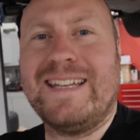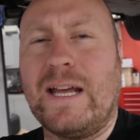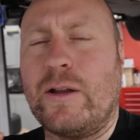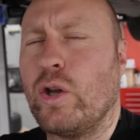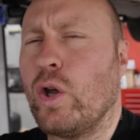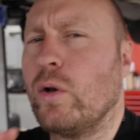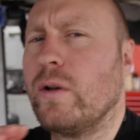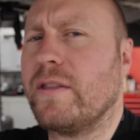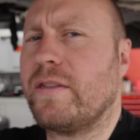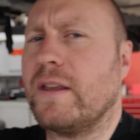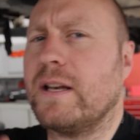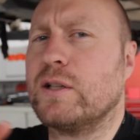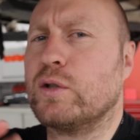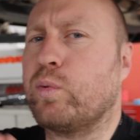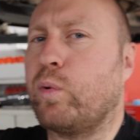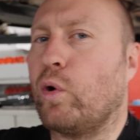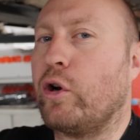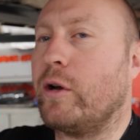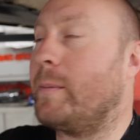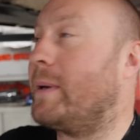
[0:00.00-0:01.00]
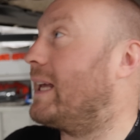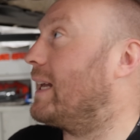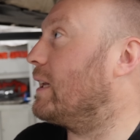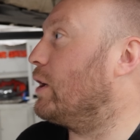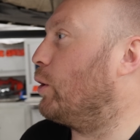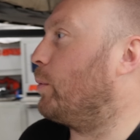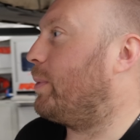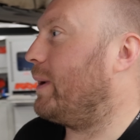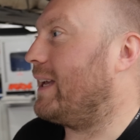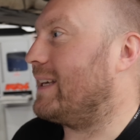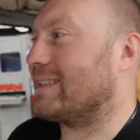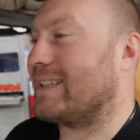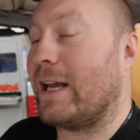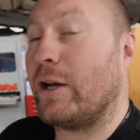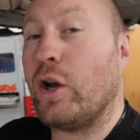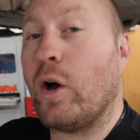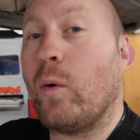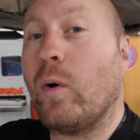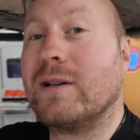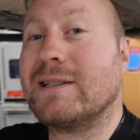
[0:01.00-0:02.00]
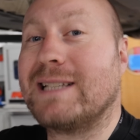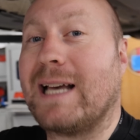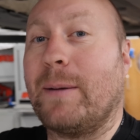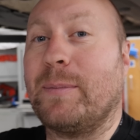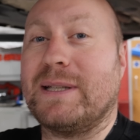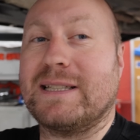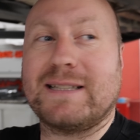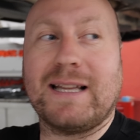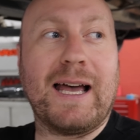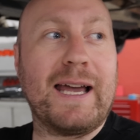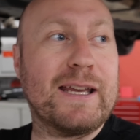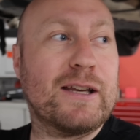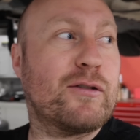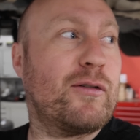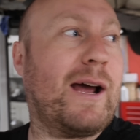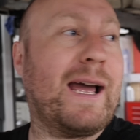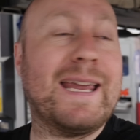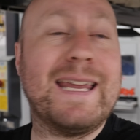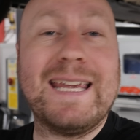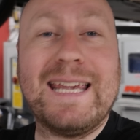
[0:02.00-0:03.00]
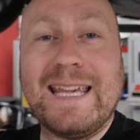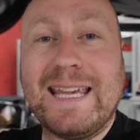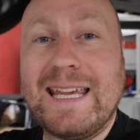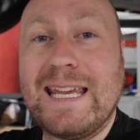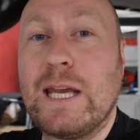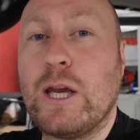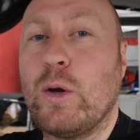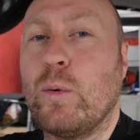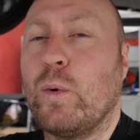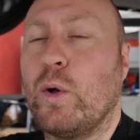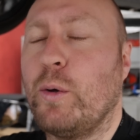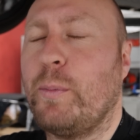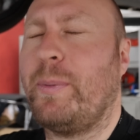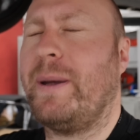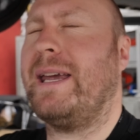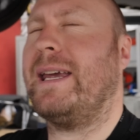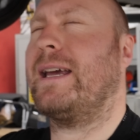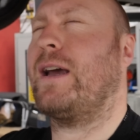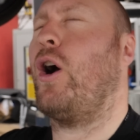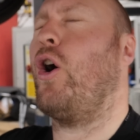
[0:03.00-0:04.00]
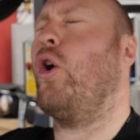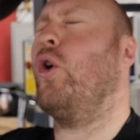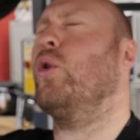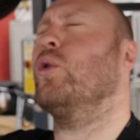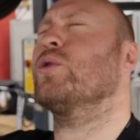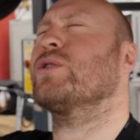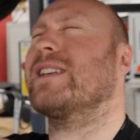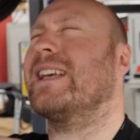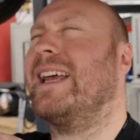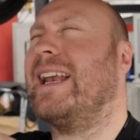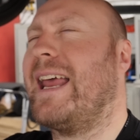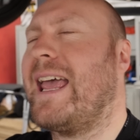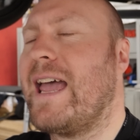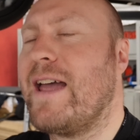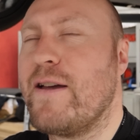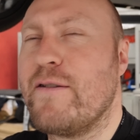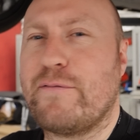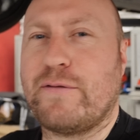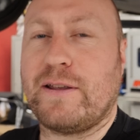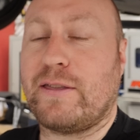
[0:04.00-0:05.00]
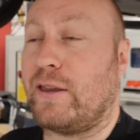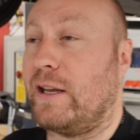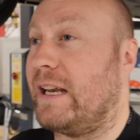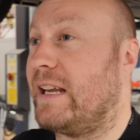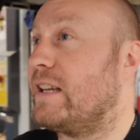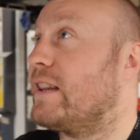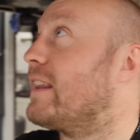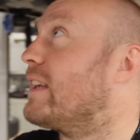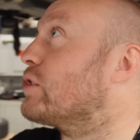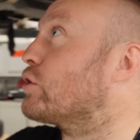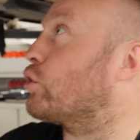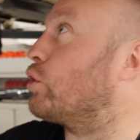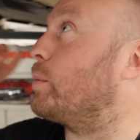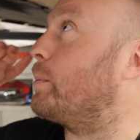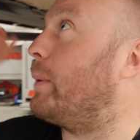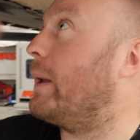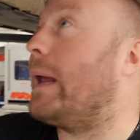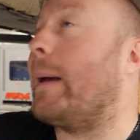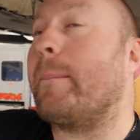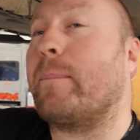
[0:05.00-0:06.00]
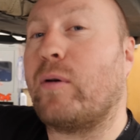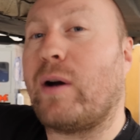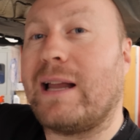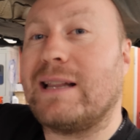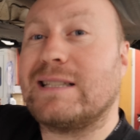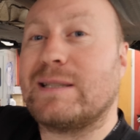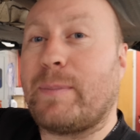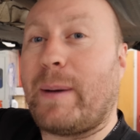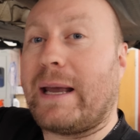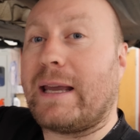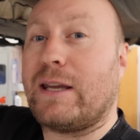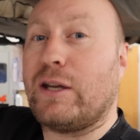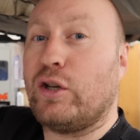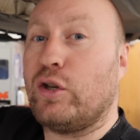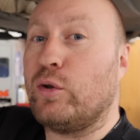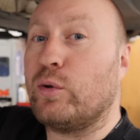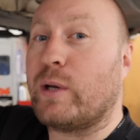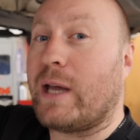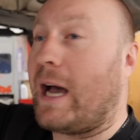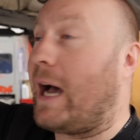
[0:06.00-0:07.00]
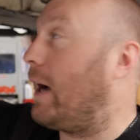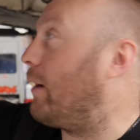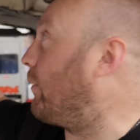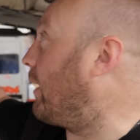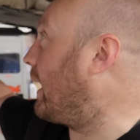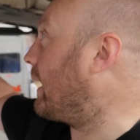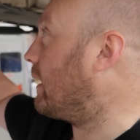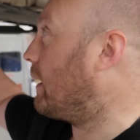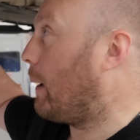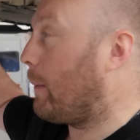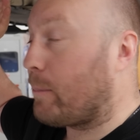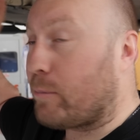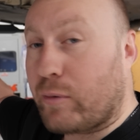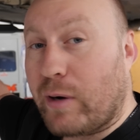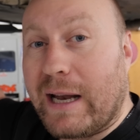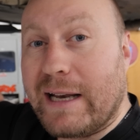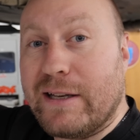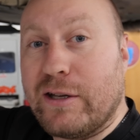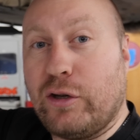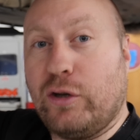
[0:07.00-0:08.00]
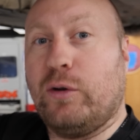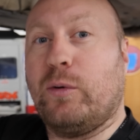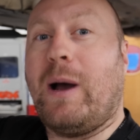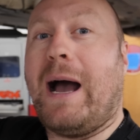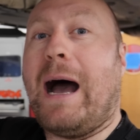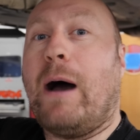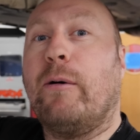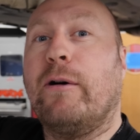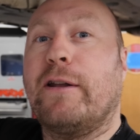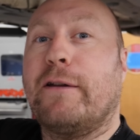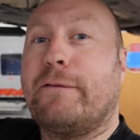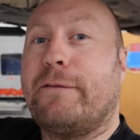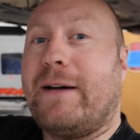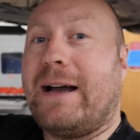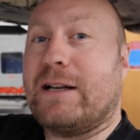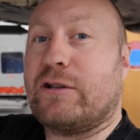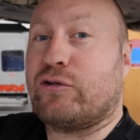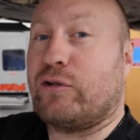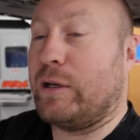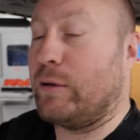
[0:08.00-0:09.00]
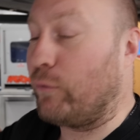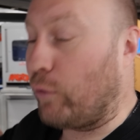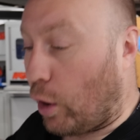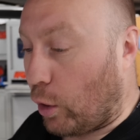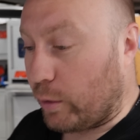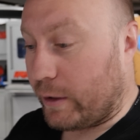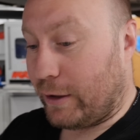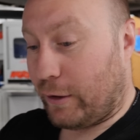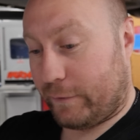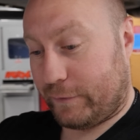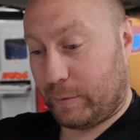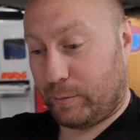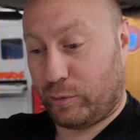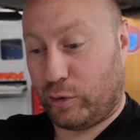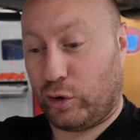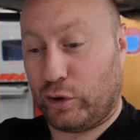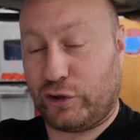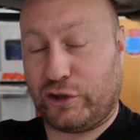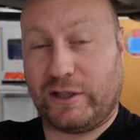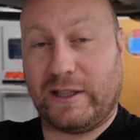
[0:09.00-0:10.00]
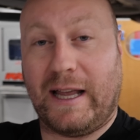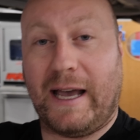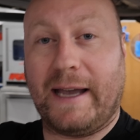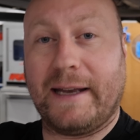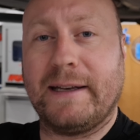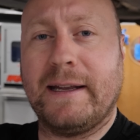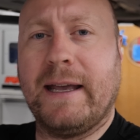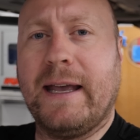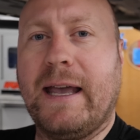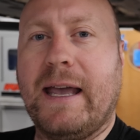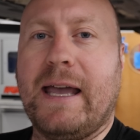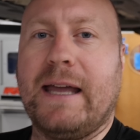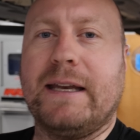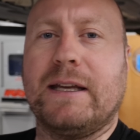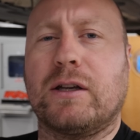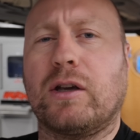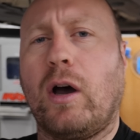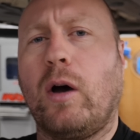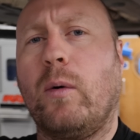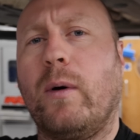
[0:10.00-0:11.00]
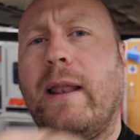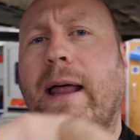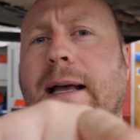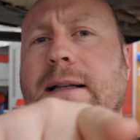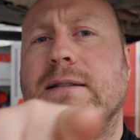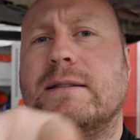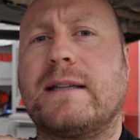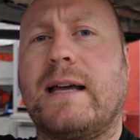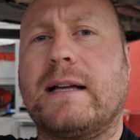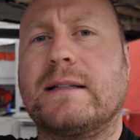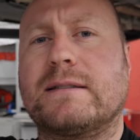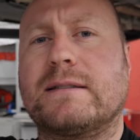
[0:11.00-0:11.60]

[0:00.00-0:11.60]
Now the only thing that's worrying me a little bit is I know what Tabby's like, right? He will pick holes in everything. This could be a brand spanking new car, right? Brand new, out of the factory, rolling off the production line, and he'd go, well that's